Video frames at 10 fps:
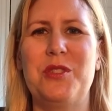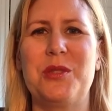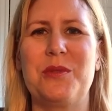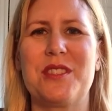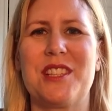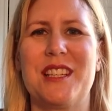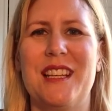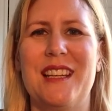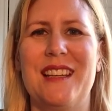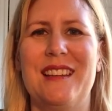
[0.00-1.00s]
she was going
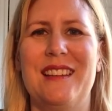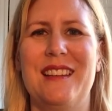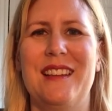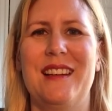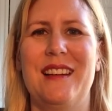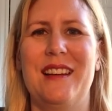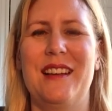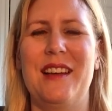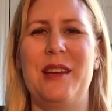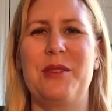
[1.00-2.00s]

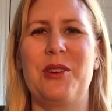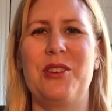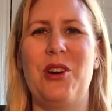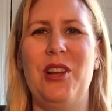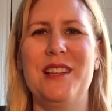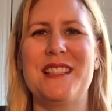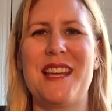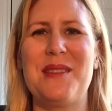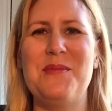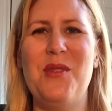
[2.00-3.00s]
to go on
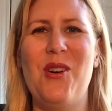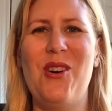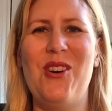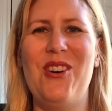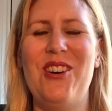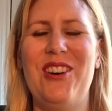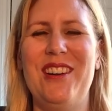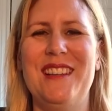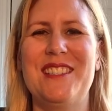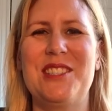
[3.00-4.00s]
holiday more,
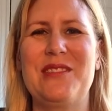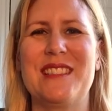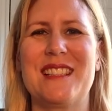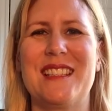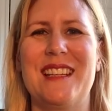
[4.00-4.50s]
it